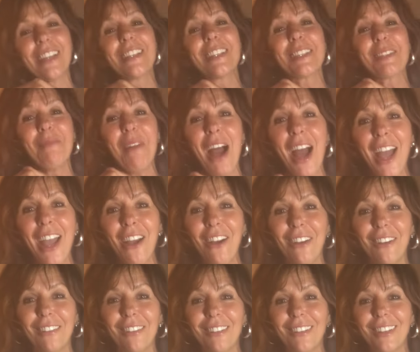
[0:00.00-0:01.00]

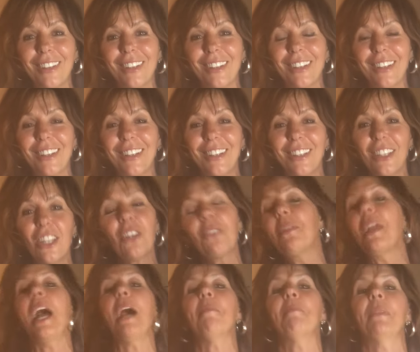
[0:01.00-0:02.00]
Smile! Look
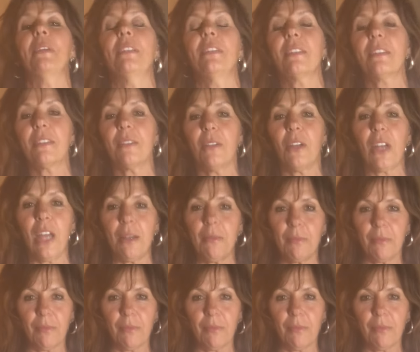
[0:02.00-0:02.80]
what happens. Okay.